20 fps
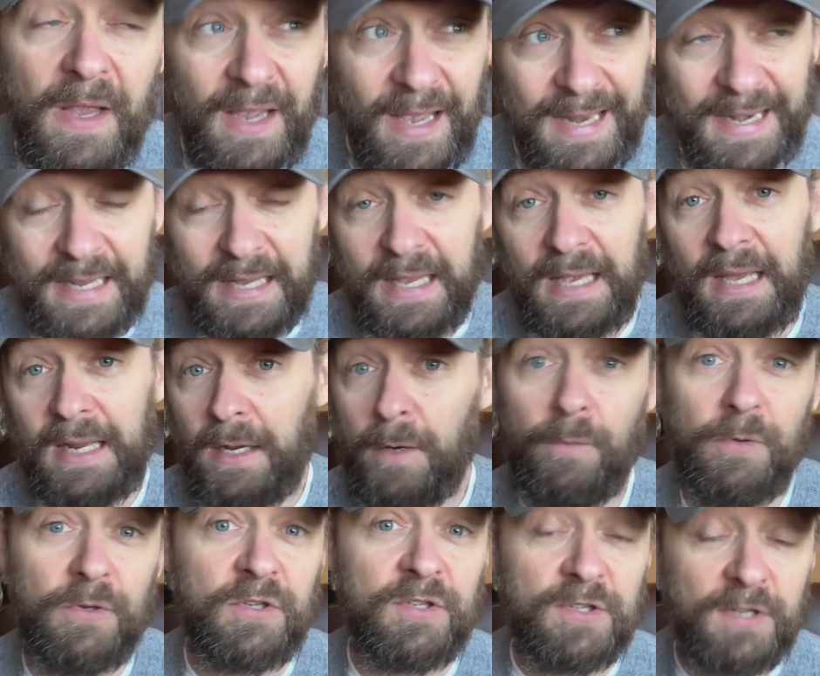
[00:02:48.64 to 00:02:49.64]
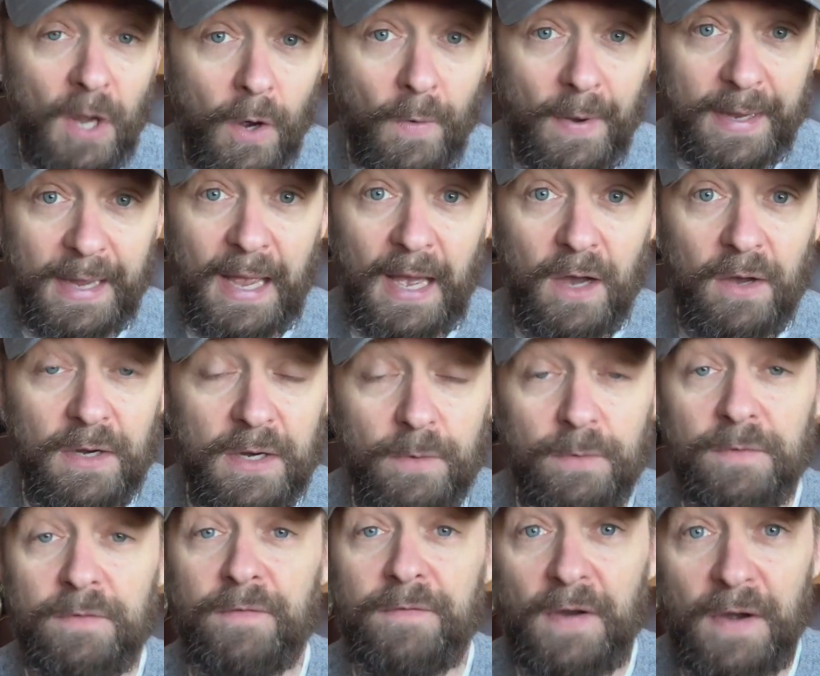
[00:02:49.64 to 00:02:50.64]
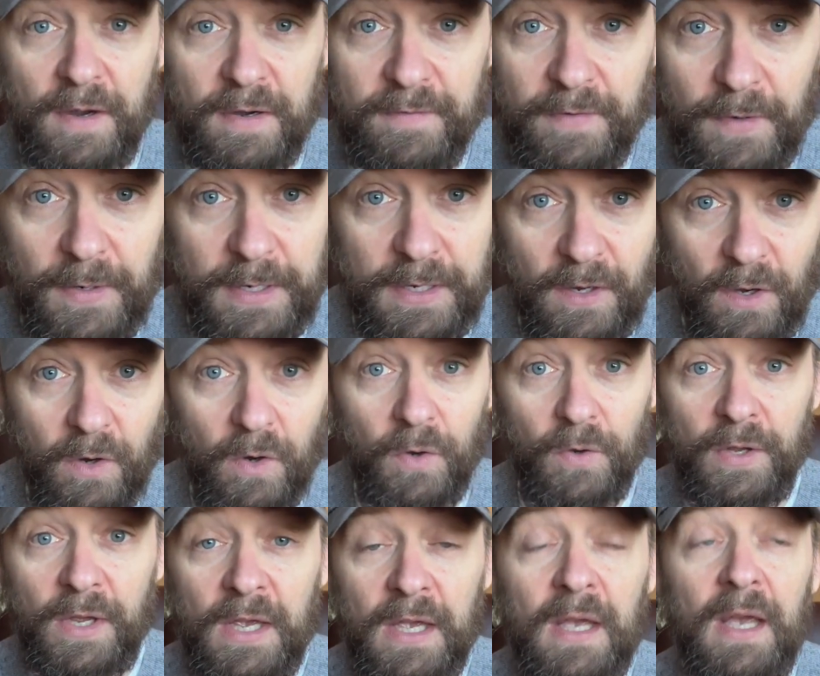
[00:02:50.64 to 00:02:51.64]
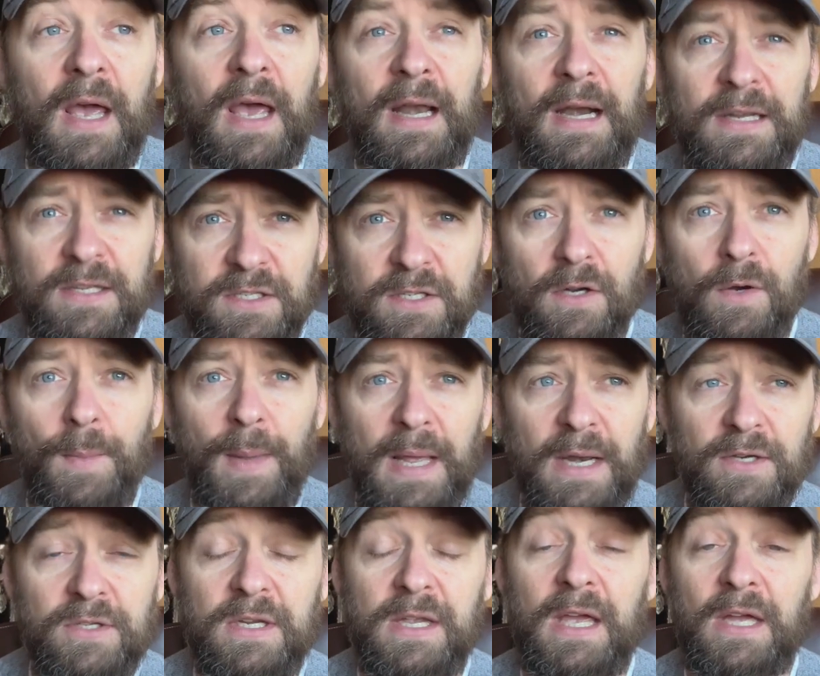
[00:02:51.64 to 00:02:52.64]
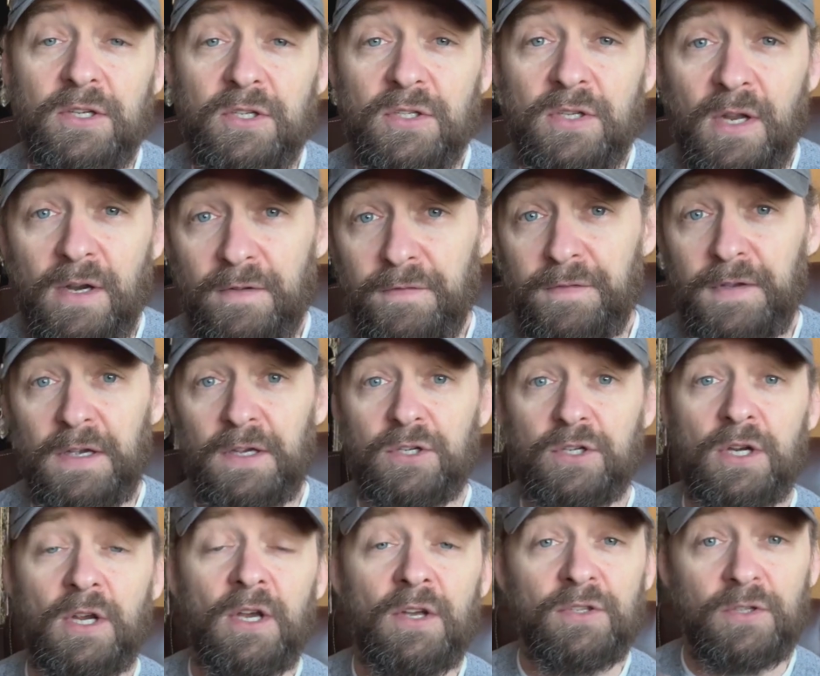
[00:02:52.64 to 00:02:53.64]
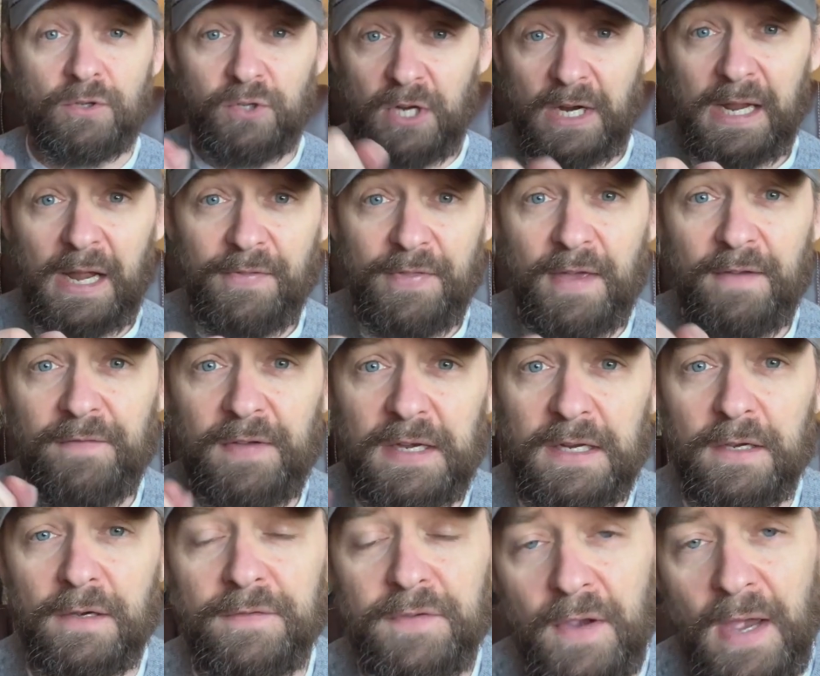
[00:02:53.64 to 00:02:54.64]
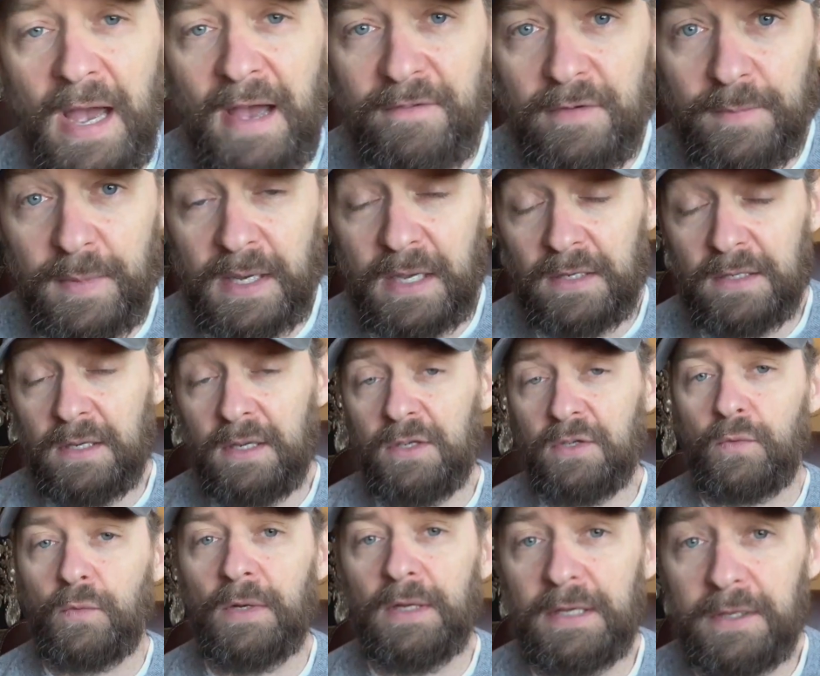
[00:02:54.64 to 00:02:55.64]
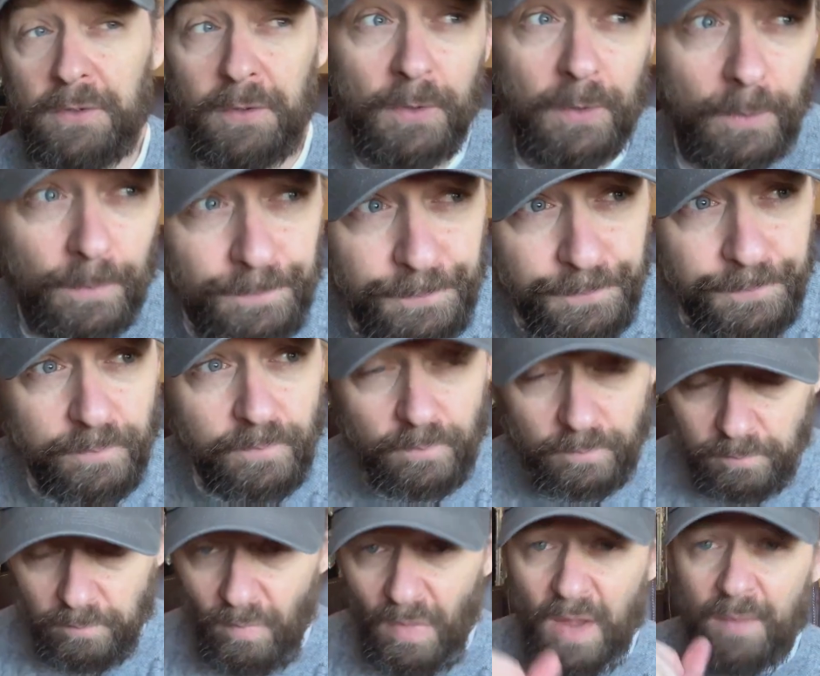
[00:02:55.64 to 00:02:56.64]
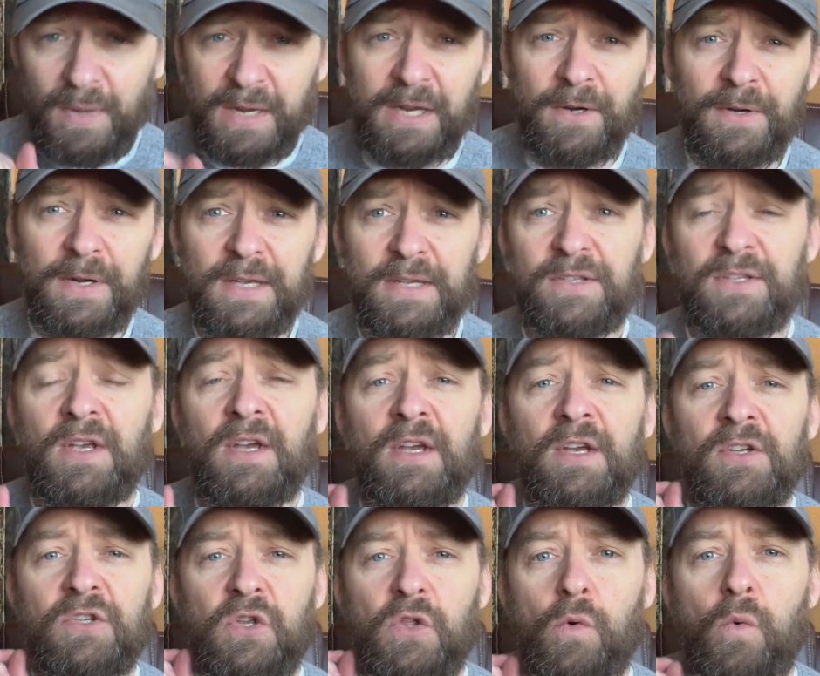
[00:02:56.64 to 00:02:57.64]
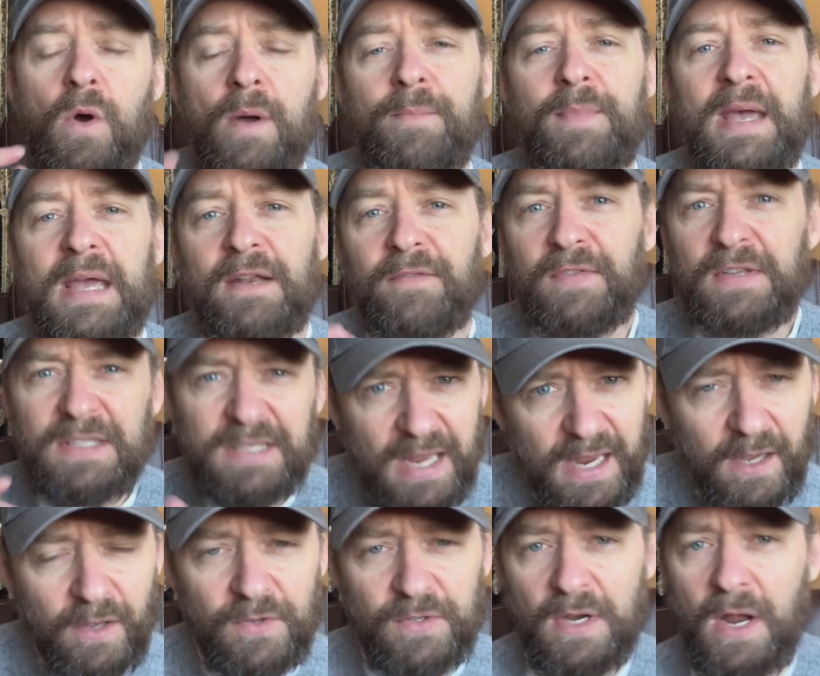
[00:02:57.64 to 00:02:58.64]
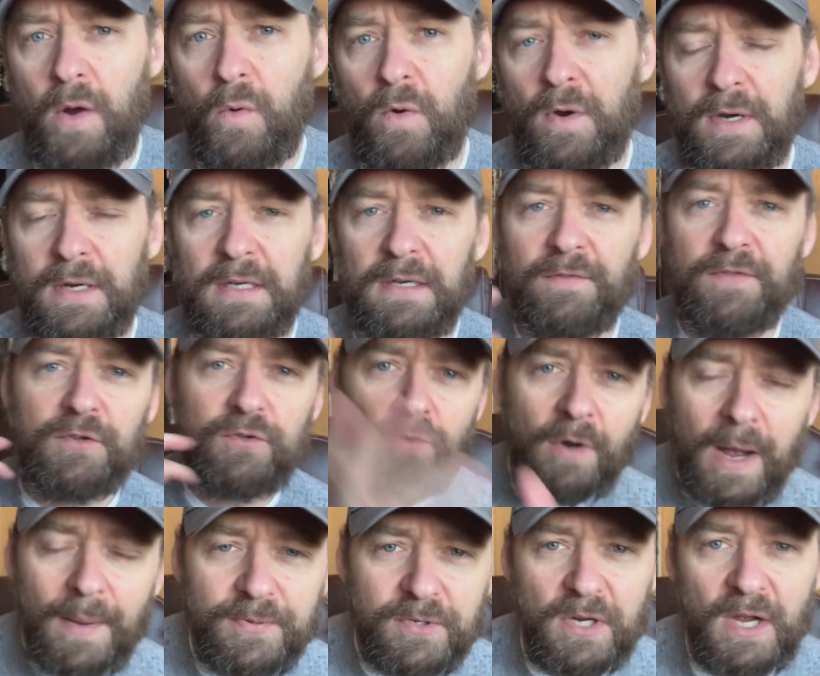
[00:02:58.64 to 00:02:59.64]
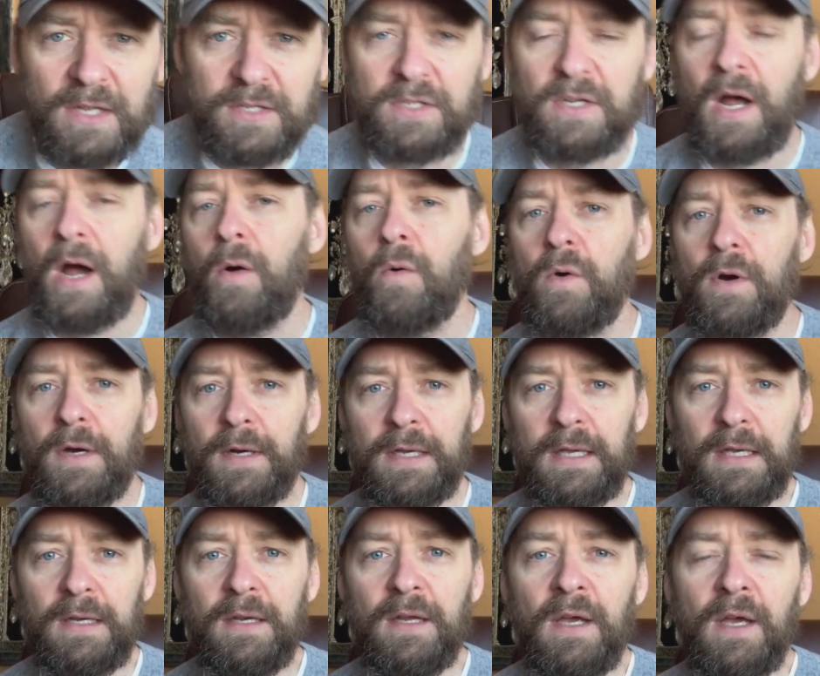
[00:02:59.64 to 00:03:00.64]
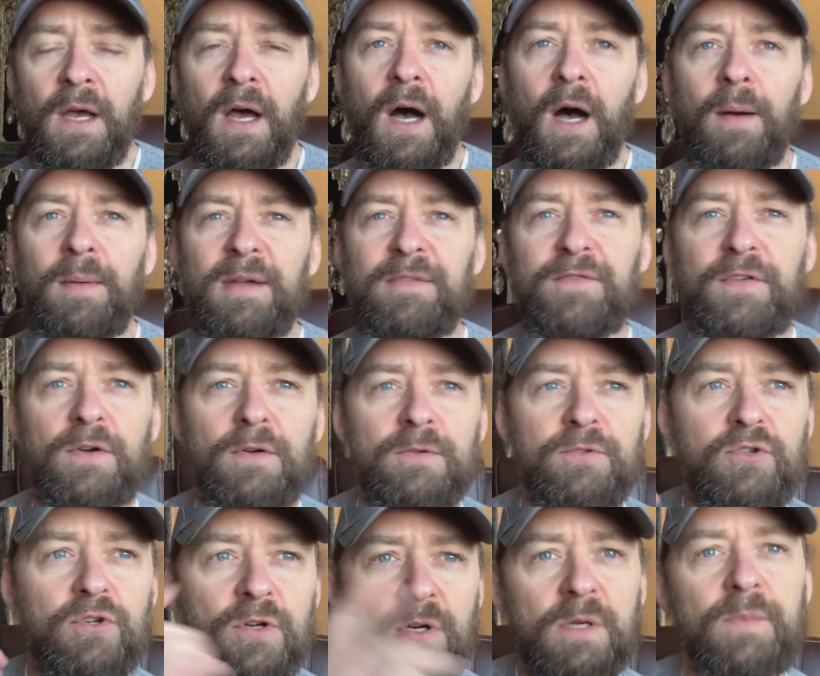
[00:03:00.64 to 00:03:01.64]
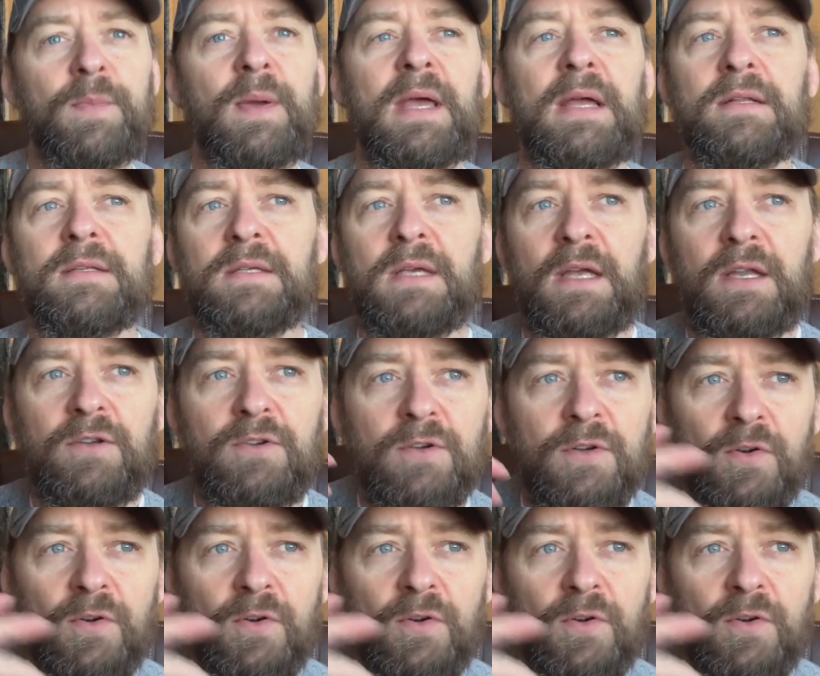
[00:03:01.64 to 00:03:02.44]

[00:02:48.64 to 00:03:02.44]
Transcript: and again, it was snowing out, it was very, very cold, and I still managed to catch a ton of fish, so check out that video if you haven't, because it is really cool. But here it is. So the one bait, if the Senko's not working, if the drop shot's not working, if your jerk baits and your